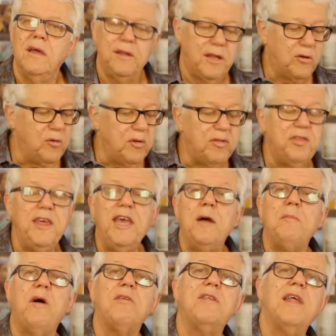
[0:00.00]
The good thing
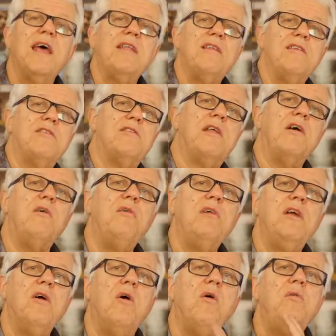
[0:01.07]
about that is there are
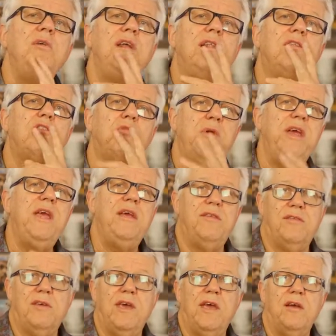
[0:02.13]
only three
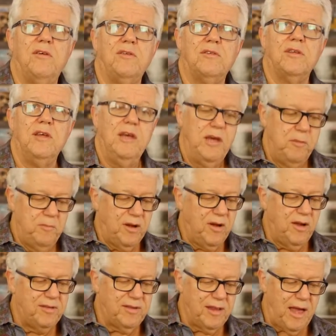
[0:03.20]
scales,
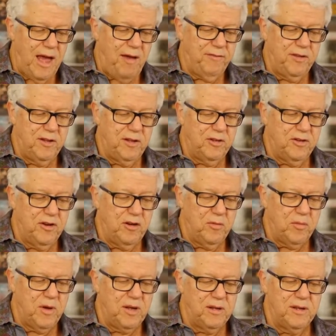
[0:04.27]
because after the third
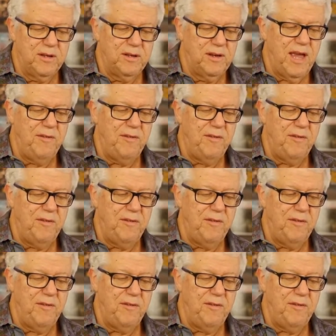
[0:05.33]
one you